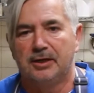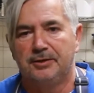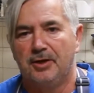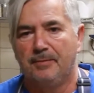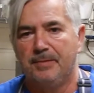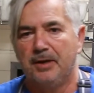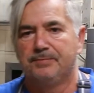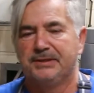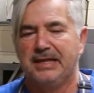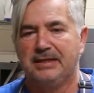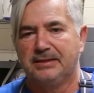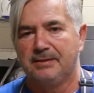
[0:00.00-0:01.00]
don't be
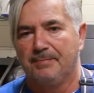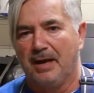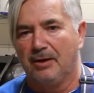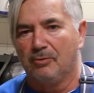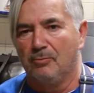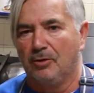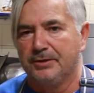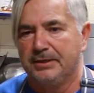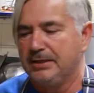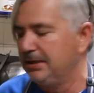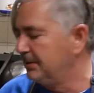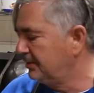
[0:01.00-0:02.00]
obsessed about
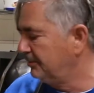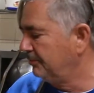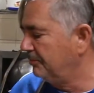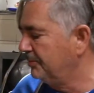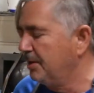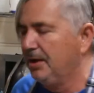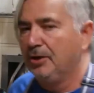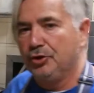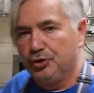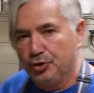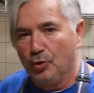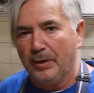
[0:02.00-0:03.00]
quantities.
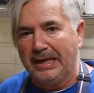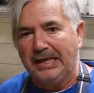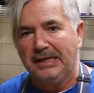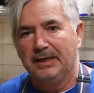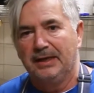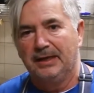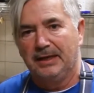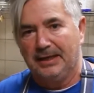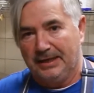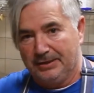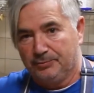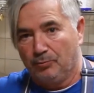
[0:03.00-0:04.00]
Doing
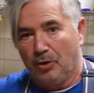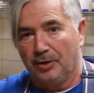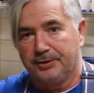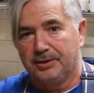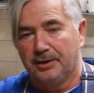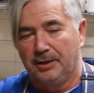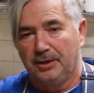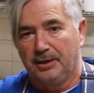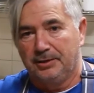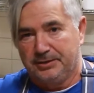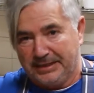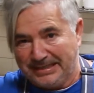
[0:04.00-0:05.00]
is what
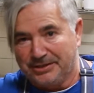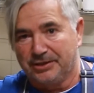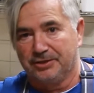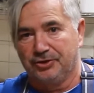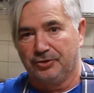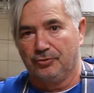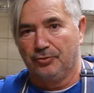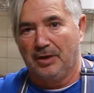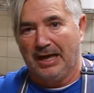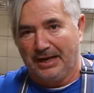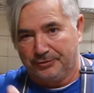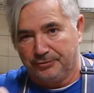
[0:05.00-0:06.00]
teaches you
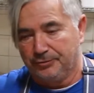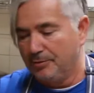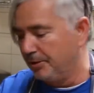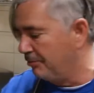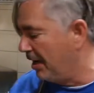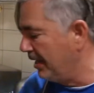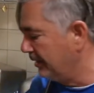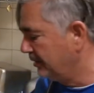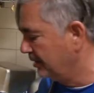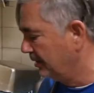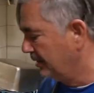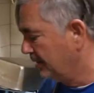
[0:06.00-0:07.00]
how to do it right.
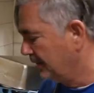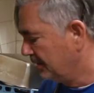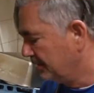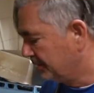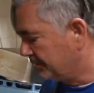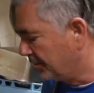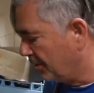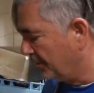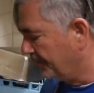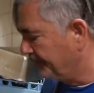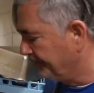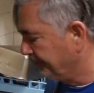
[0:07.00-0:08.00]

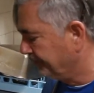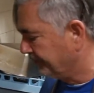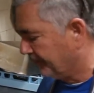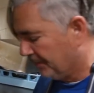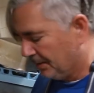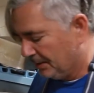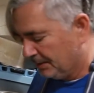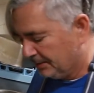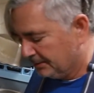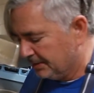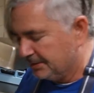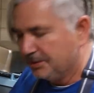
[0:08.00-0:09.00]
So
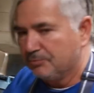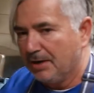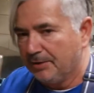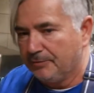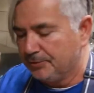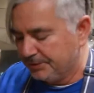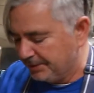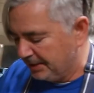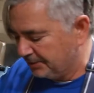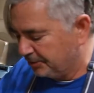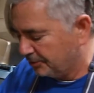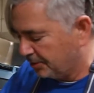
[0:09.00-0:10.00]
this is one of those
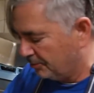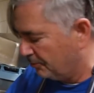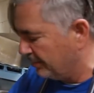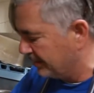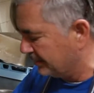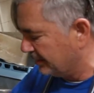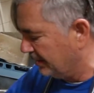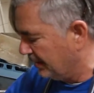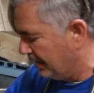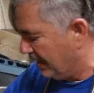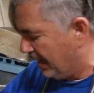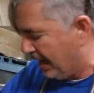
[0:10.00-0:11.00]
things you can always
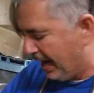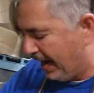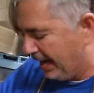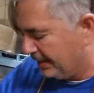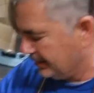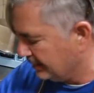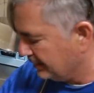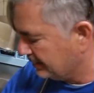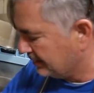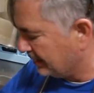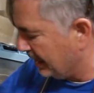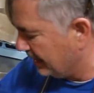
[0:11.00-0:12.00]
add, in this
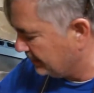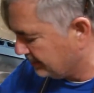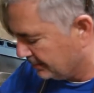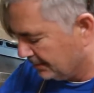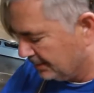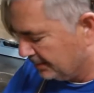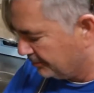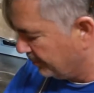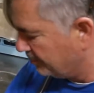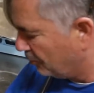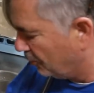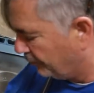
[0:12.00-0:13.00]
case a little
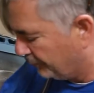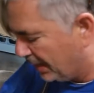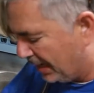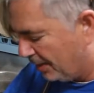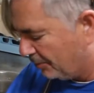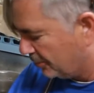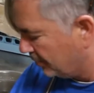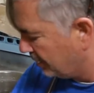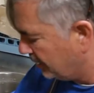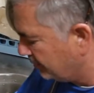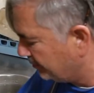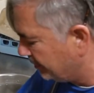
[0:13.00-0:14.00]
bit more flour or a
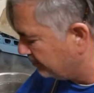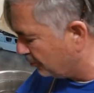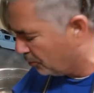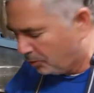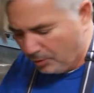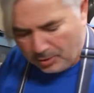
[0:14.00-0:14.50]
little bit more